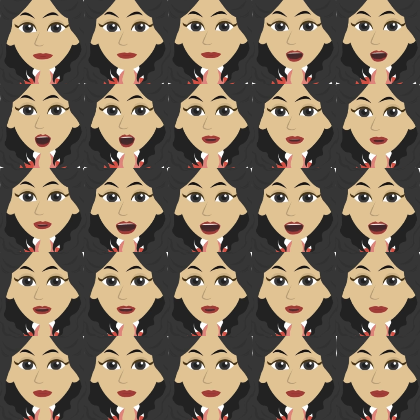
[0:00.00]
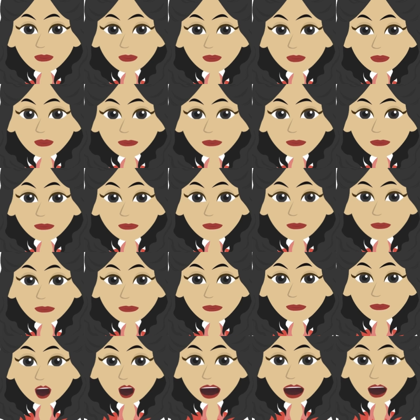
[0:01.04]
they fall.
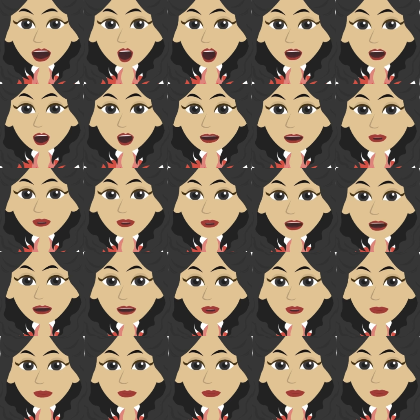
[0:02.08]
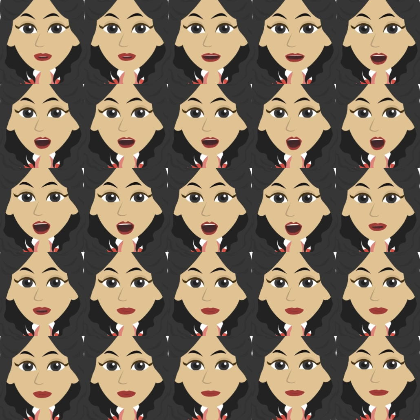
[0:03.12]
We know them as rain,
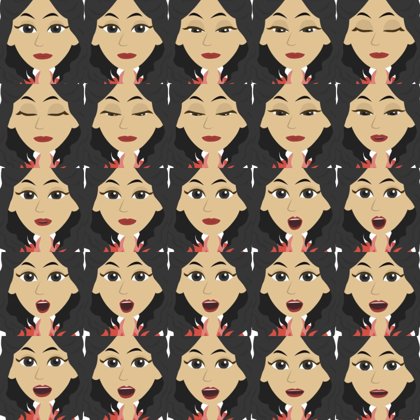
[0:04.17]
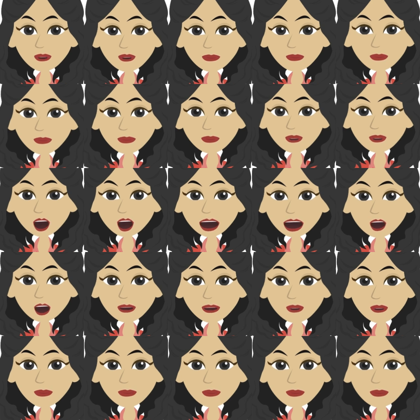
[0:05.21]
snow,
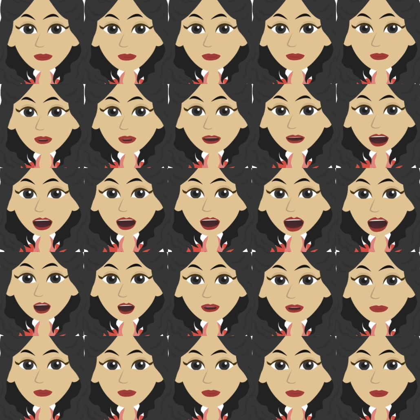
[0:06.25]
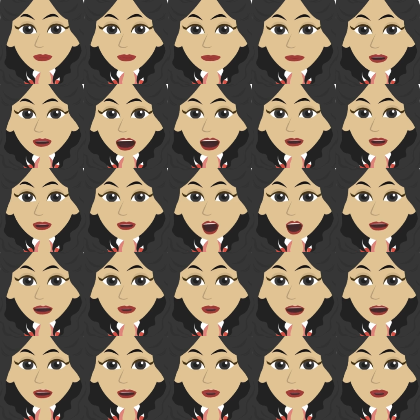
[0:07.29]
sleet, hail. This
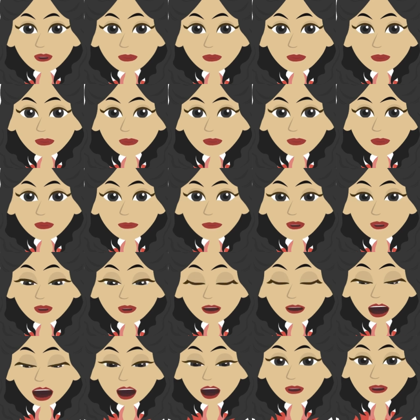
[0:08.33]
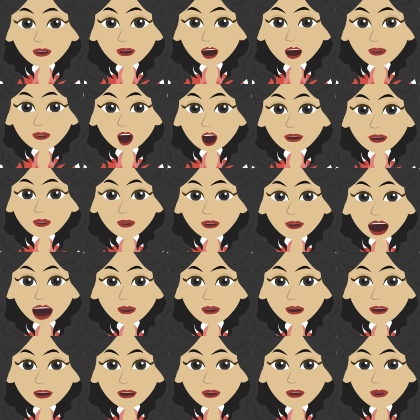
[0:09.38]
process is called
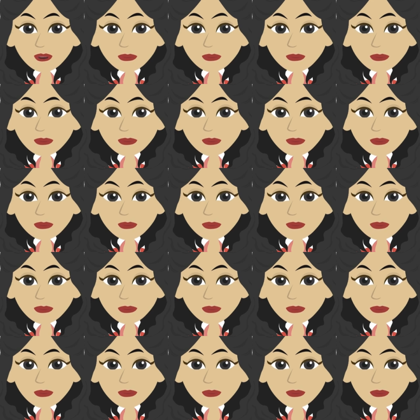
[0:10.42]
precipitation.